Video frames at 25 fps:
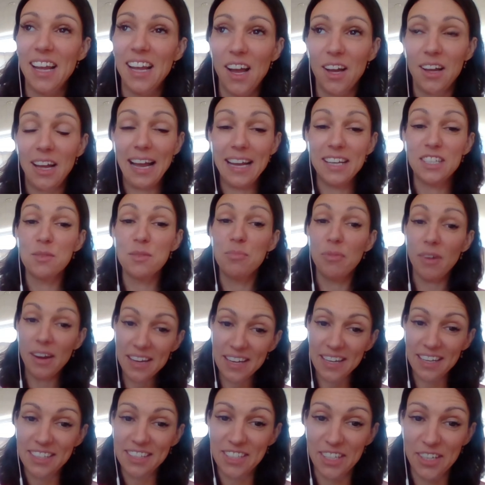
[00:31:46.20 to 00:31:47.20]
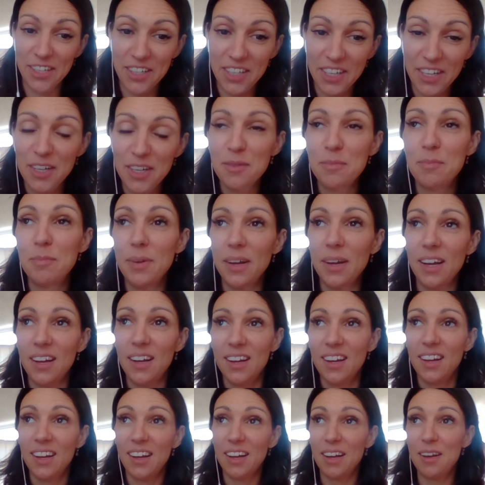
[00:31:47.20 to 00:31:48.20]
okay, I hate to break it to you,
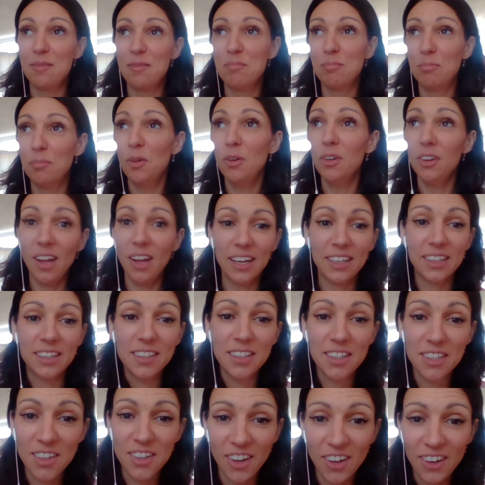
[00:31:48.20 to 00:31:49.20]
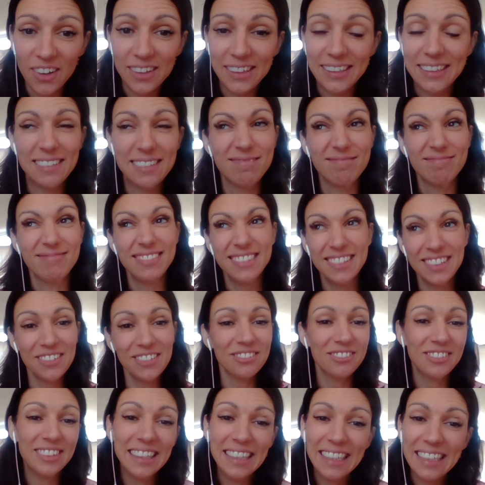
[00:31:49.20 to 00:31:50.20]
but more likely than not,
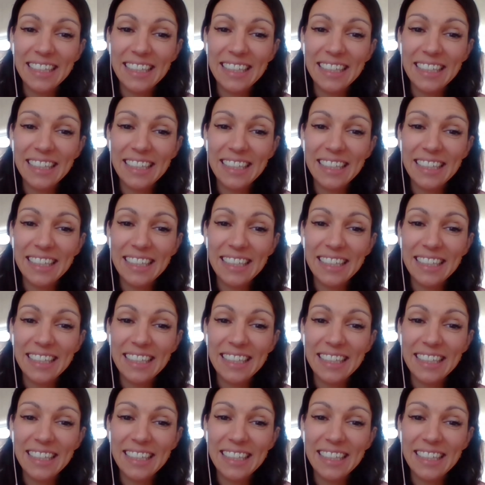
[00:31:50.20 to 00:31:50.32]
not